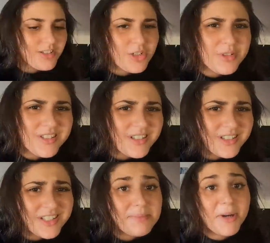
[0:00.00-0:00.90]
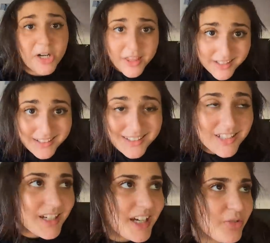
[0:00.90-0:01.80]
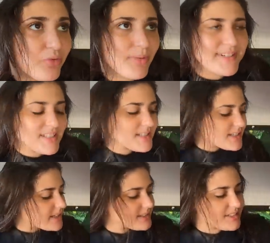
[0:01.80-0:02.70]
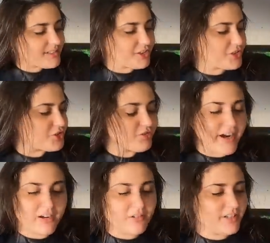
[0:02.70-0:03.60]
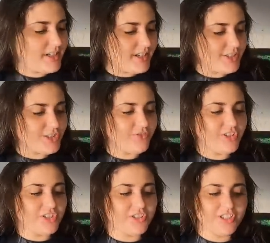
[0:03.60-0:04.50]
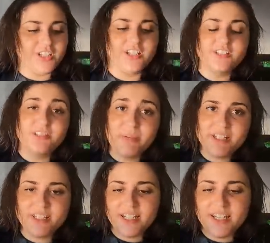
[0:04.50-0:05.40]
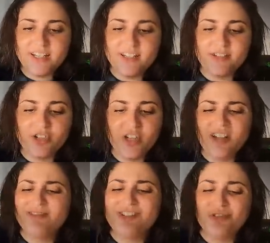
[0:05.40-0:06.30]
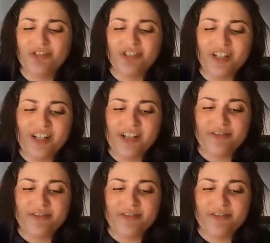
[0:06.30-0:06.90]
It's always a smart thing to kind of rinse your trout. I just finished cleaning it to the best I can. You can't usually get